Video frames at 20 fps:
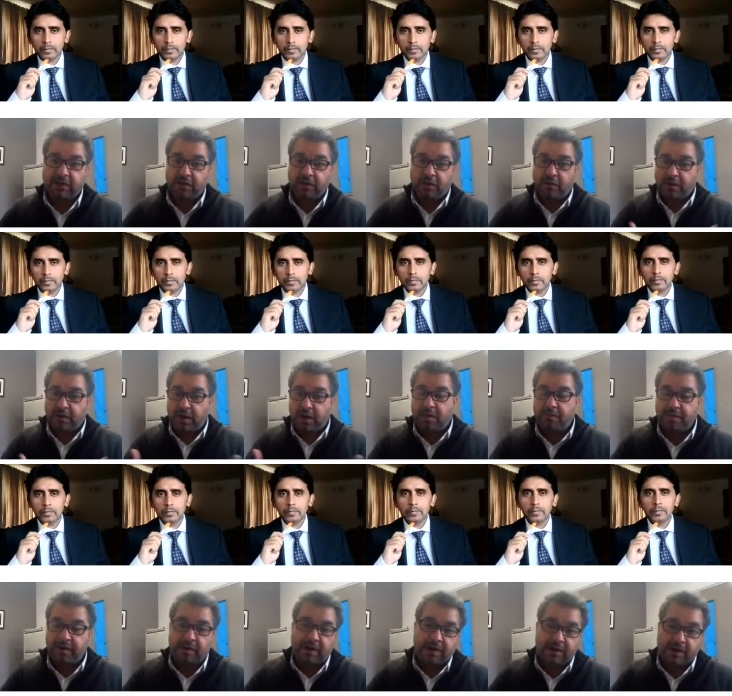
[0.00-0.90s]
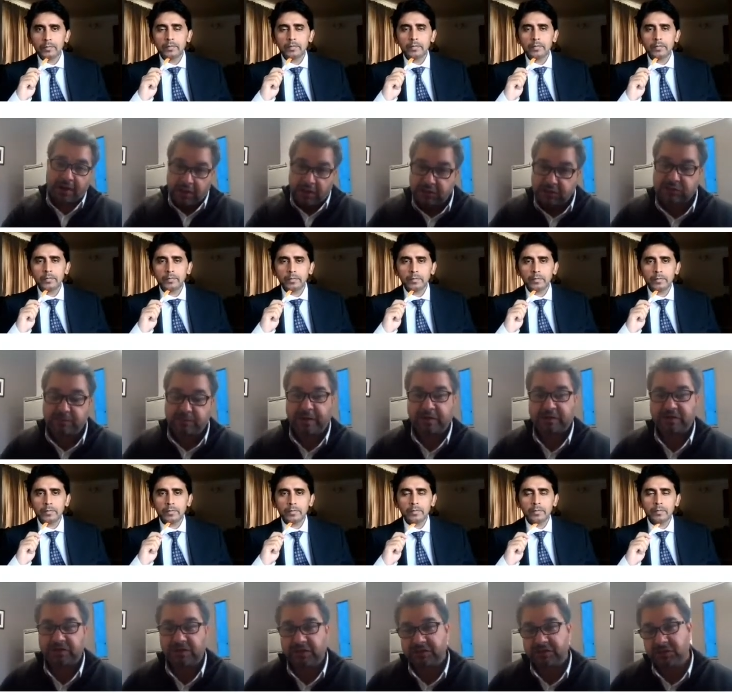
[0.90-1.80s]
Speaker 1: you know, Amir and other
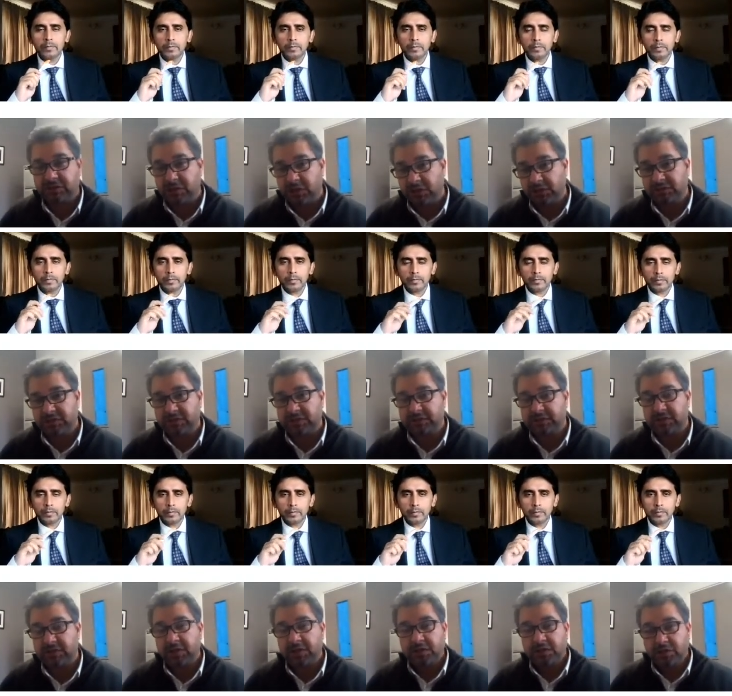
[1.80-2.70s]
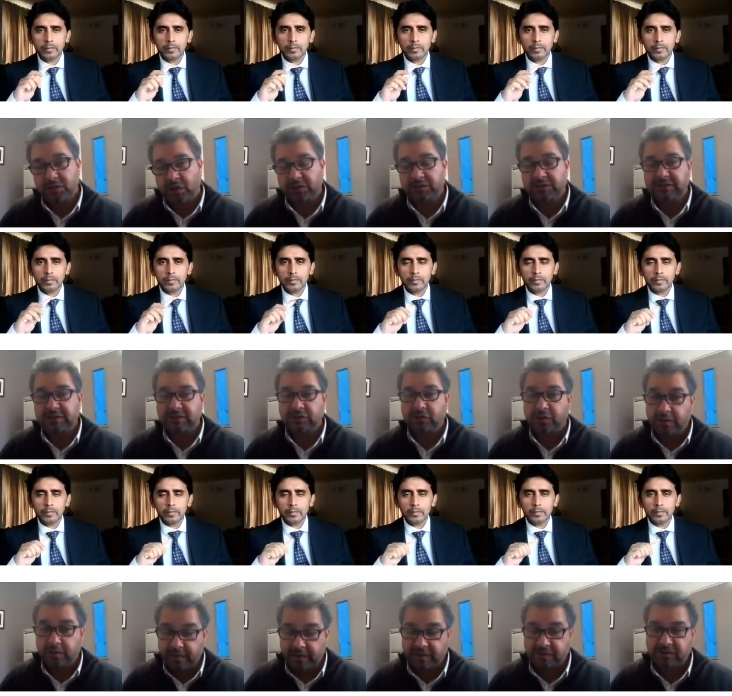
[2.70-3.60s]
specialists, nurses, doctors,
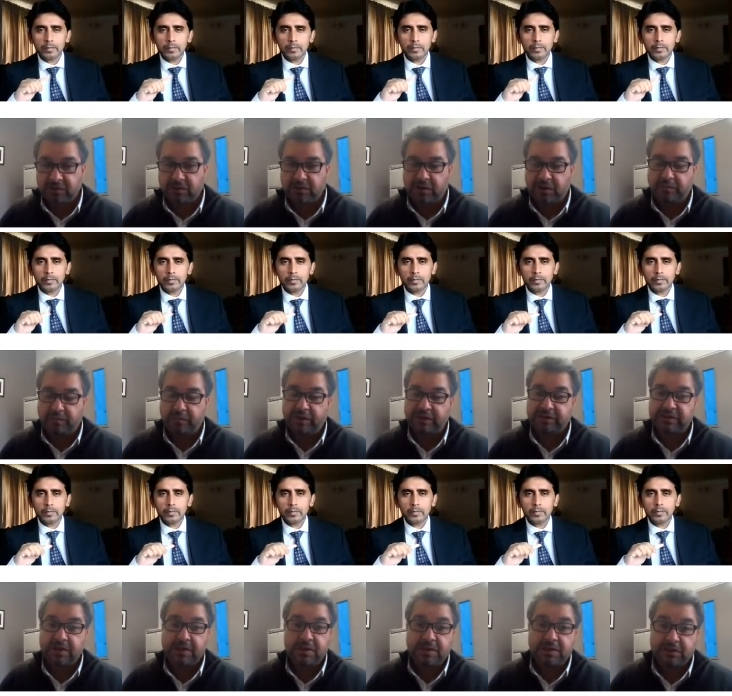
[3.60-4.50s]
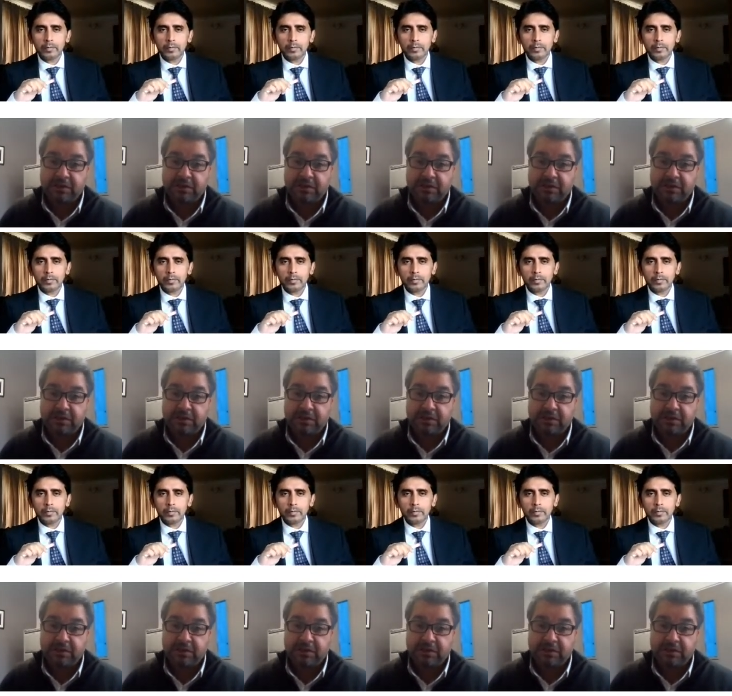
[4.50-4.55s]
occupational therapists,